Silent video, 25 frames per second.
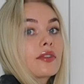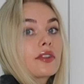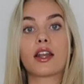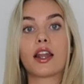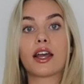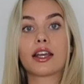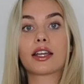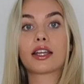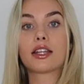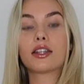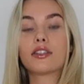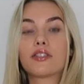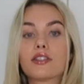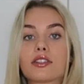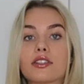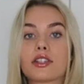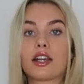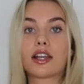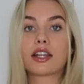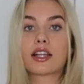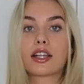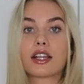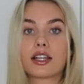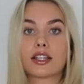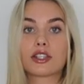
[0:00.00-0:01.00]
like little
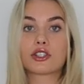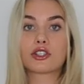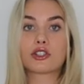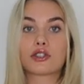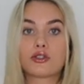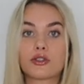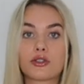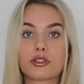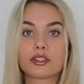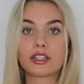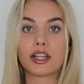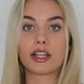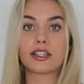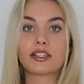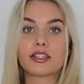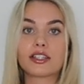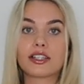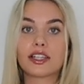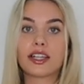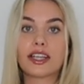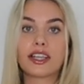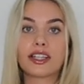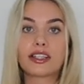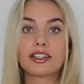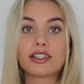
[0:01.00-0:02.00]
cycling shorts
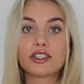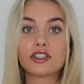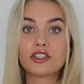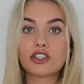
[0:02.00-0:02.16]
underneath